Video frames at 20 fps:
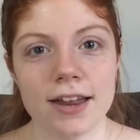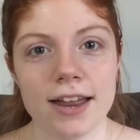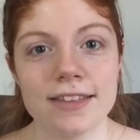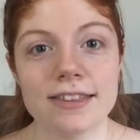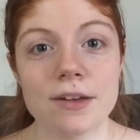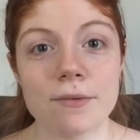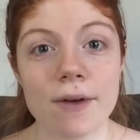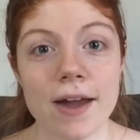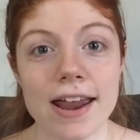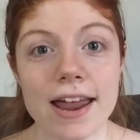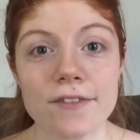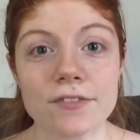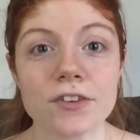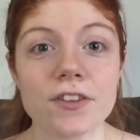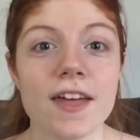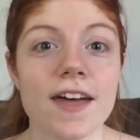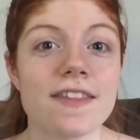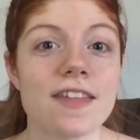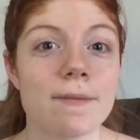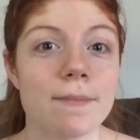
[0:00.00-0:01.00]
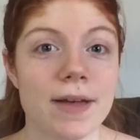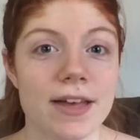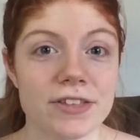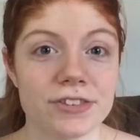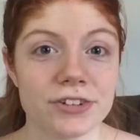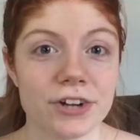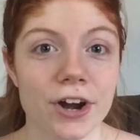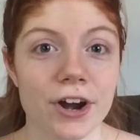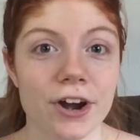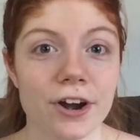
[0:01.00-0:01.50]
And then right after that they
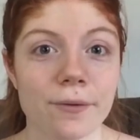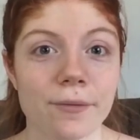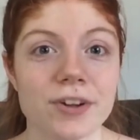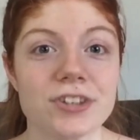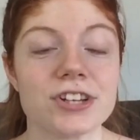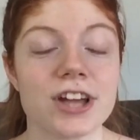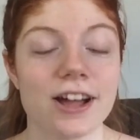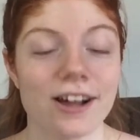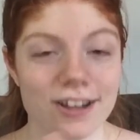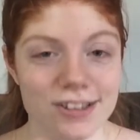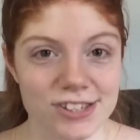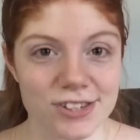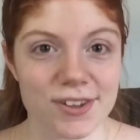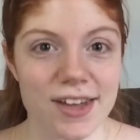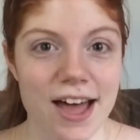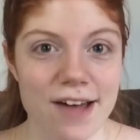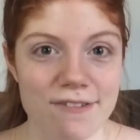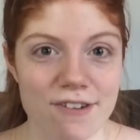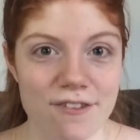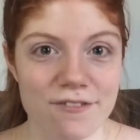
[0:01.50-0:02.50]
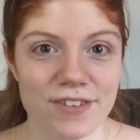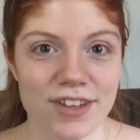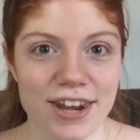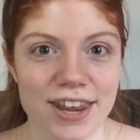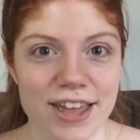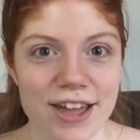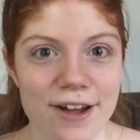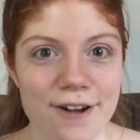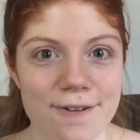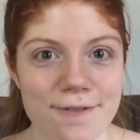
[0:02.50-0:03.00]
bathed her, which I also have on
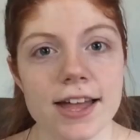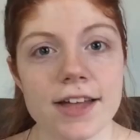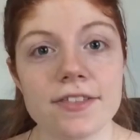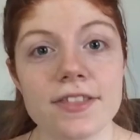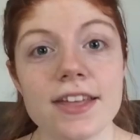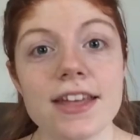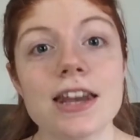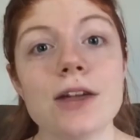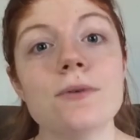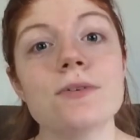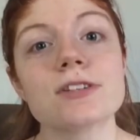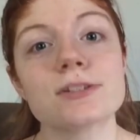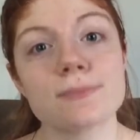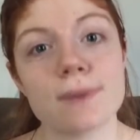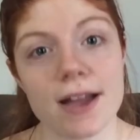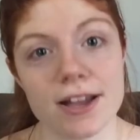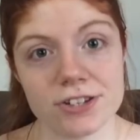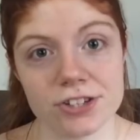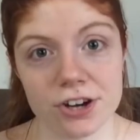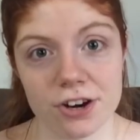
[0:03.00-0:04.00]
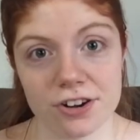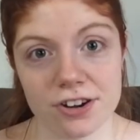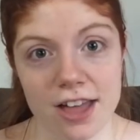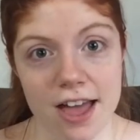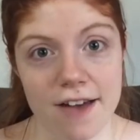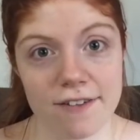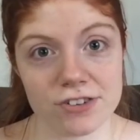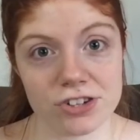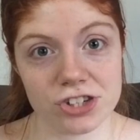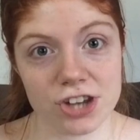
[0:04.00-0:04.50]
video. And then it was my turn to
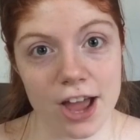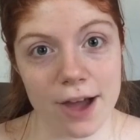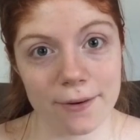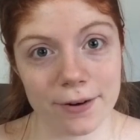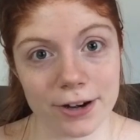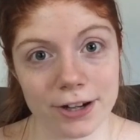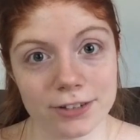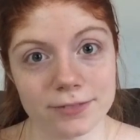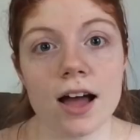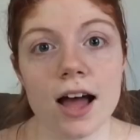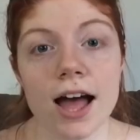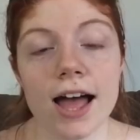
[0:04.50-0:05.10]
have a shower.